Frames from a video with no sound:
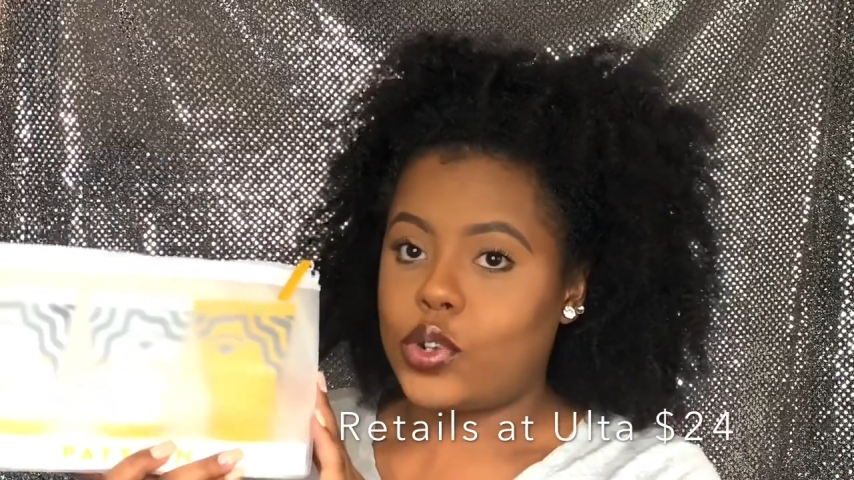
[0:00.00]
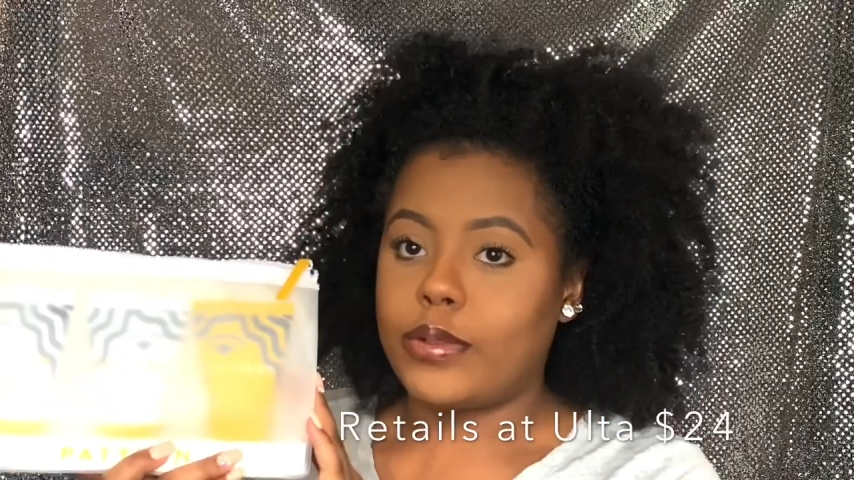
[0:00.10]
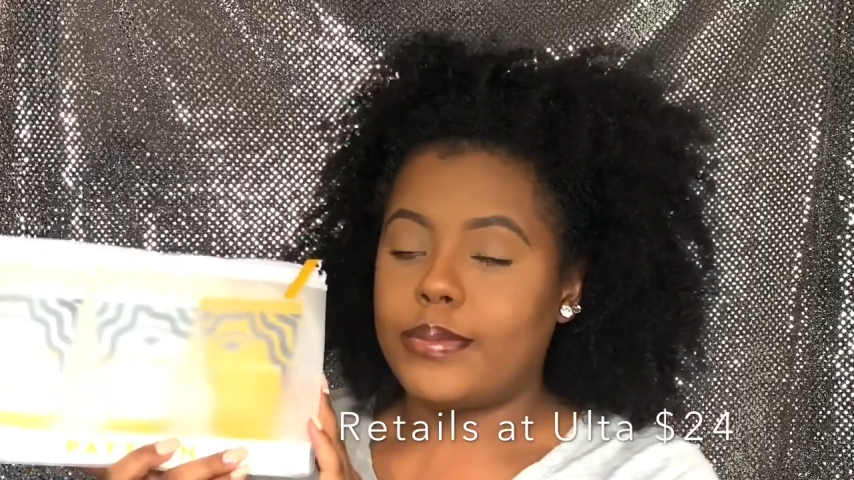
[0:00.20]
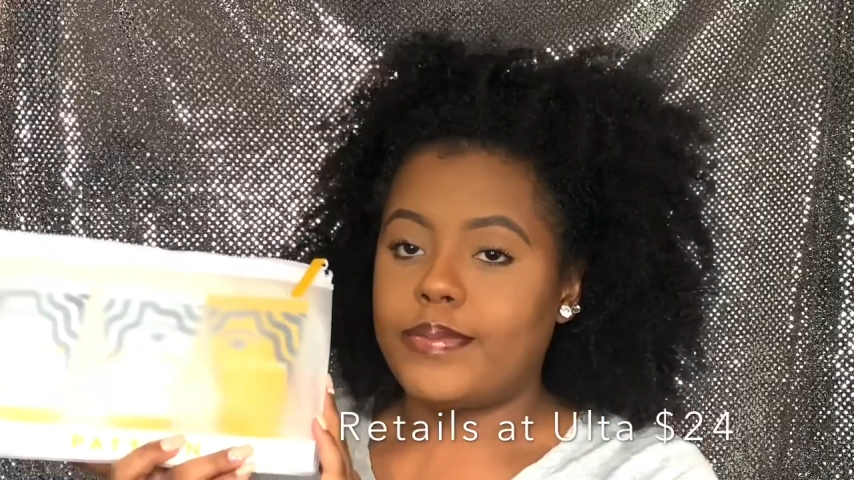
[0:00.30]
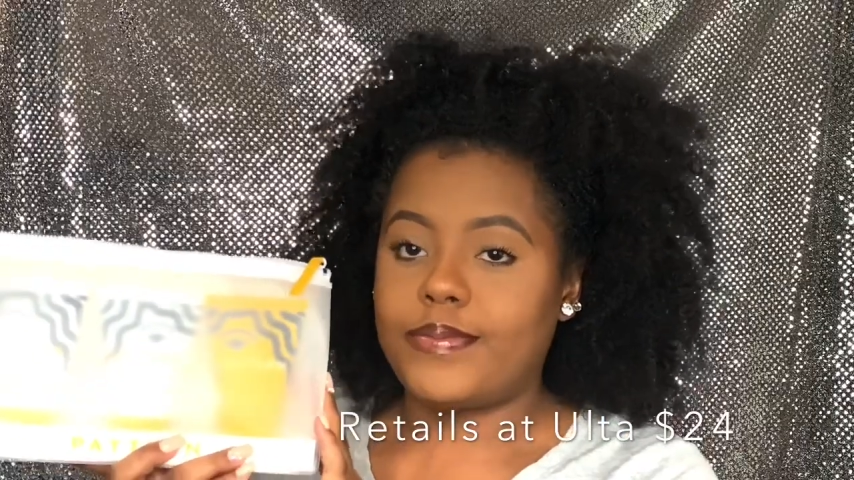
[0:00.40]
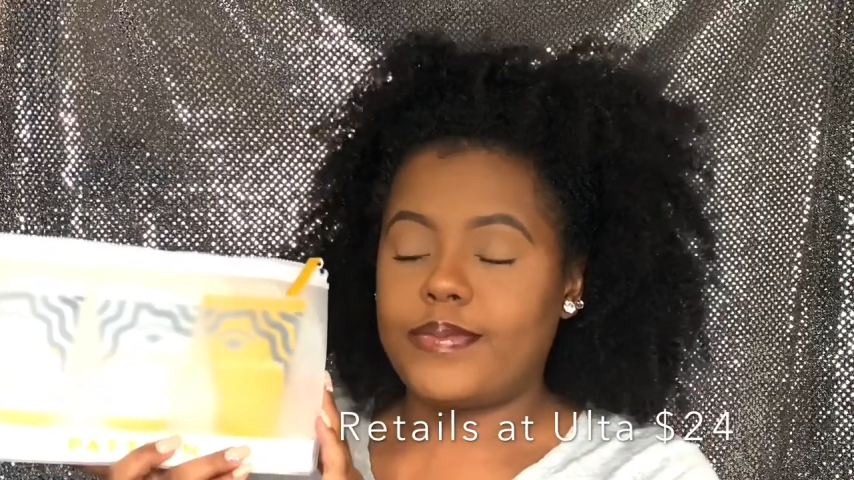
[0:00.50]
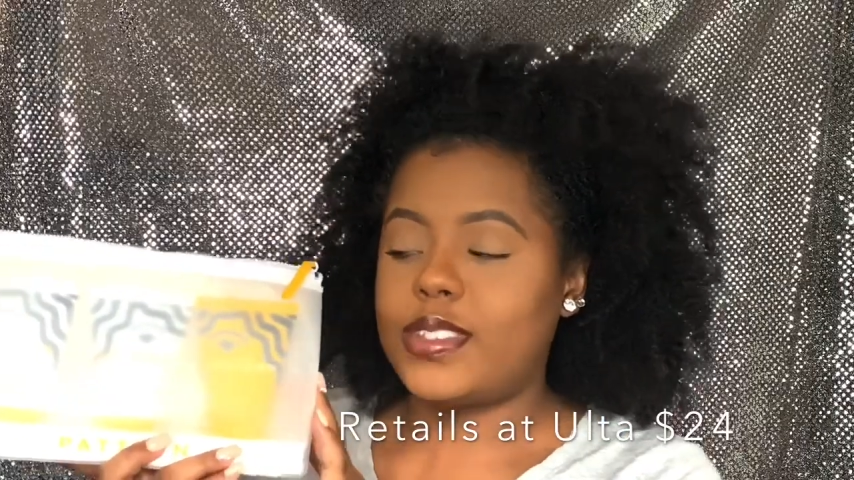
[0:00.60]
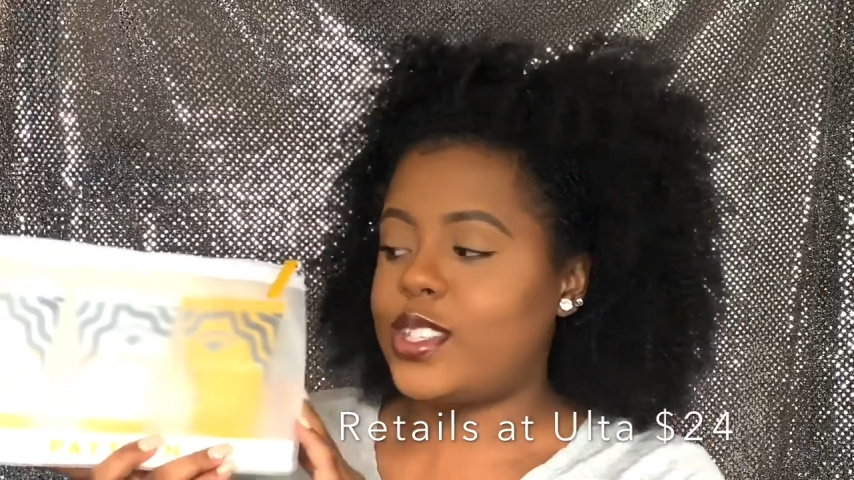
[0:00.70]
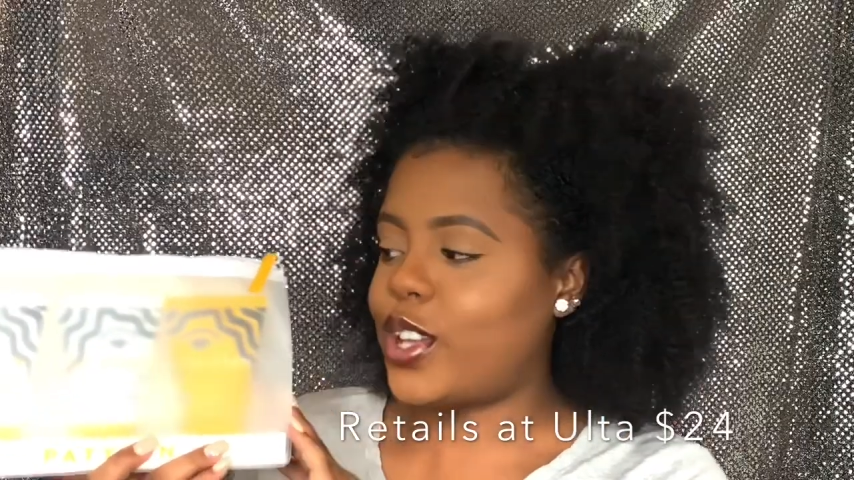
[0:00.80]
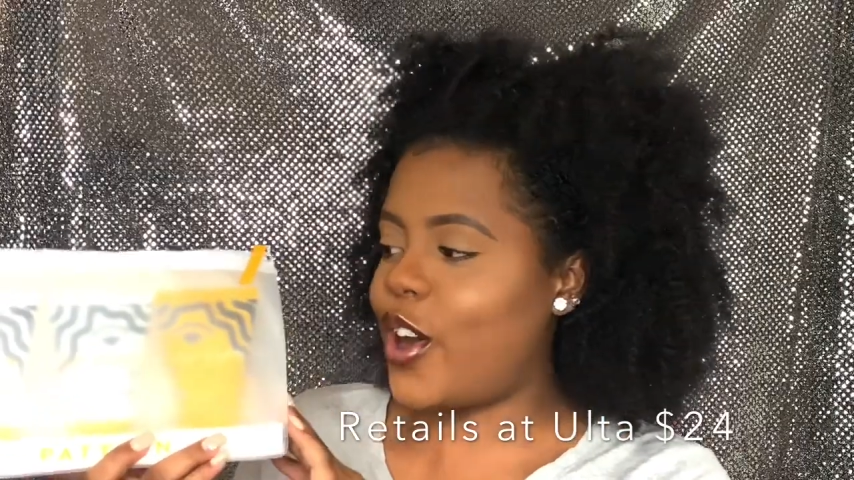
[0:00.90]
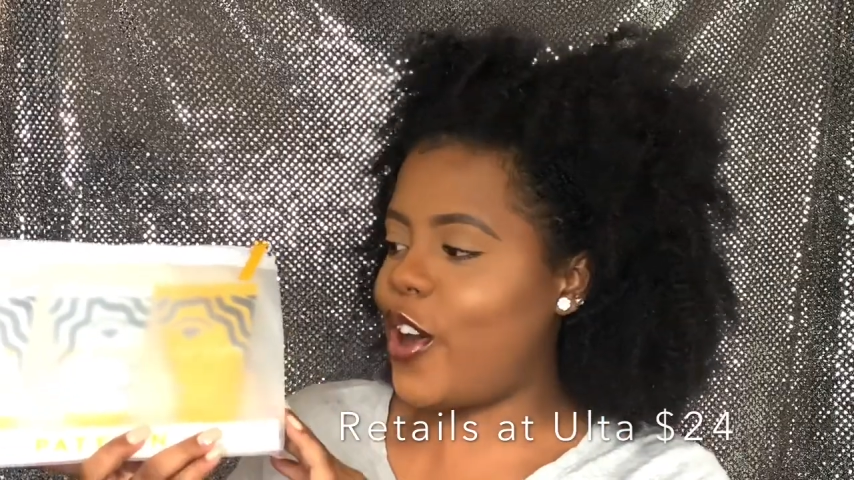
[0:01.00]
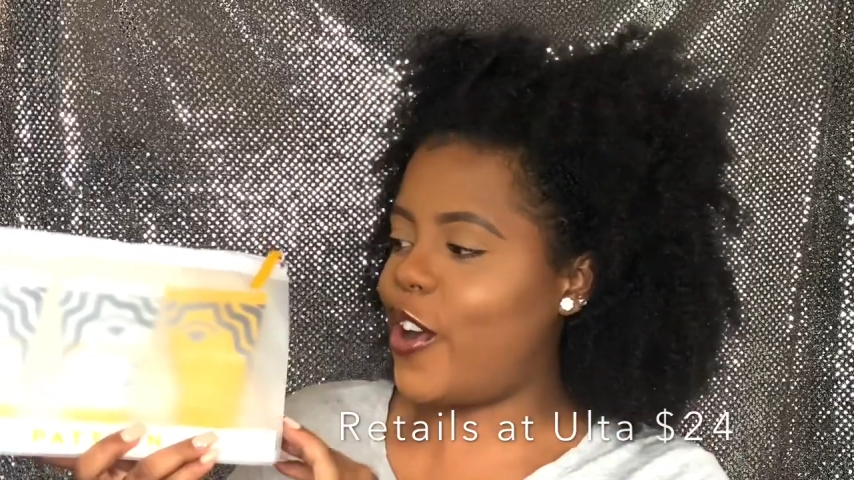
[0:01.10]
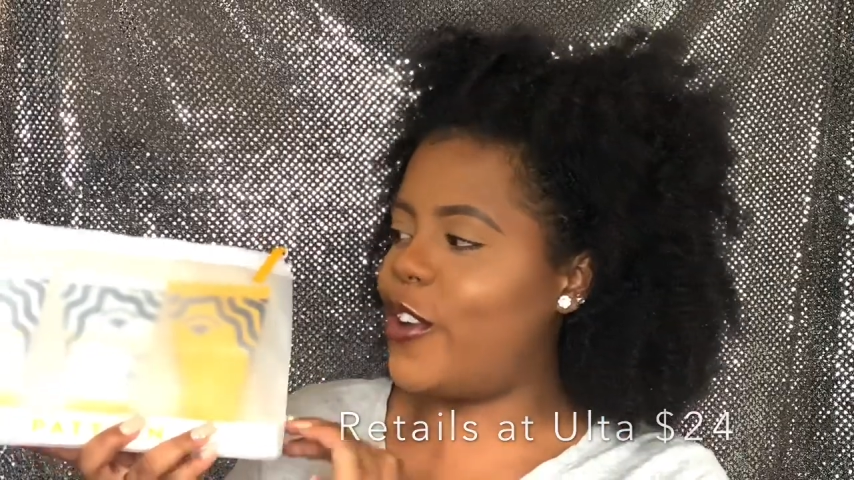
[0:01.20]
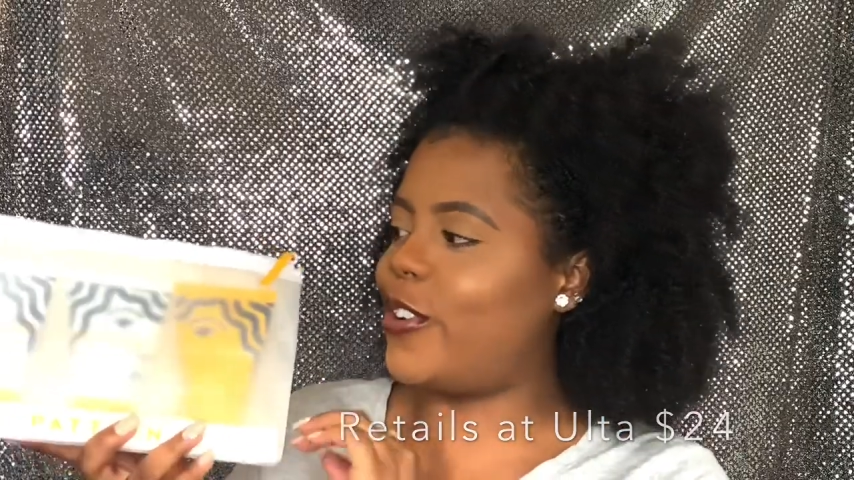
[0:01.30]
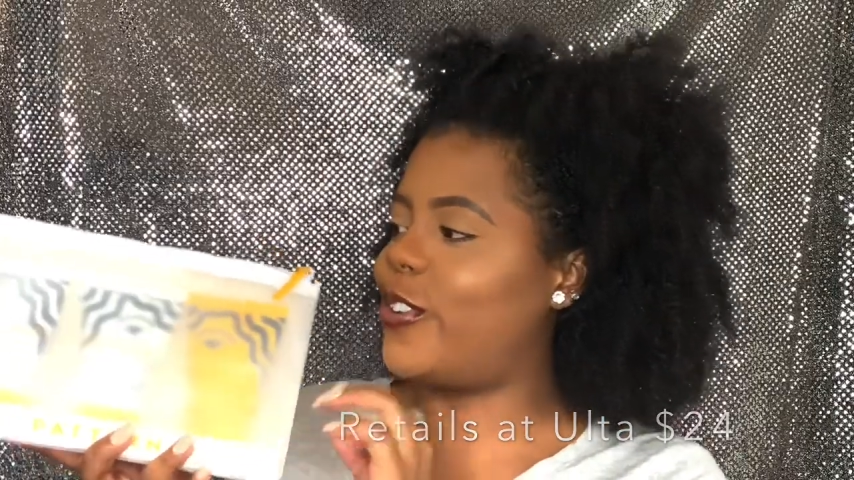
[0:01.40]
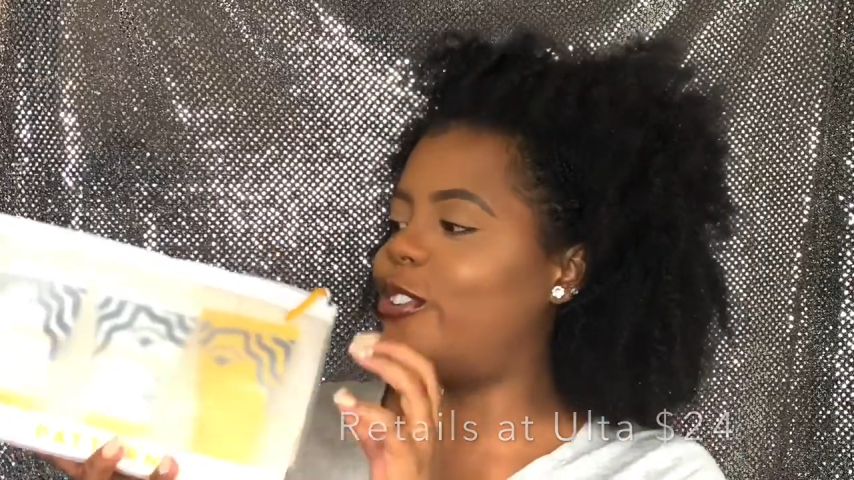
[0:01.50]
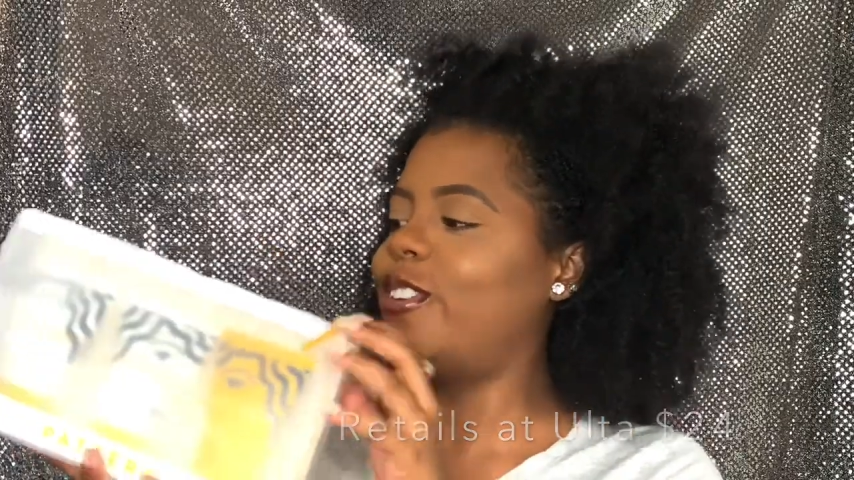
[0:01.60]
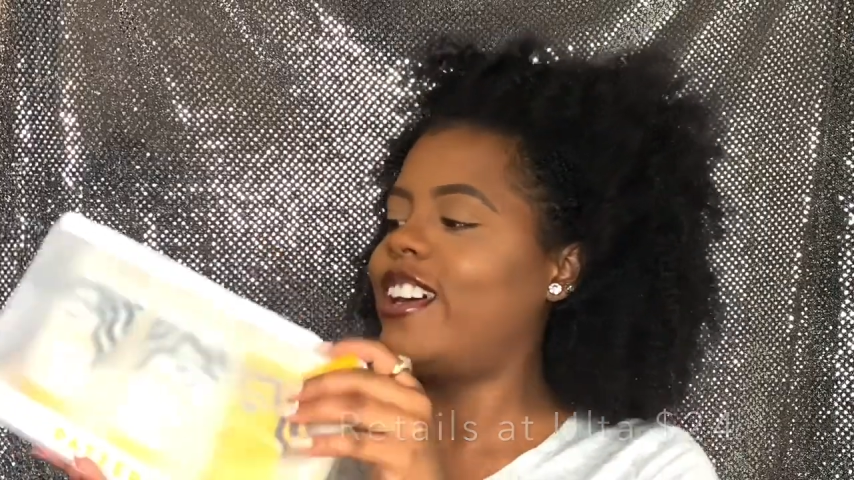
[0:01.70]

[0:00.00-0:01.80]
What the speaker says: it. So,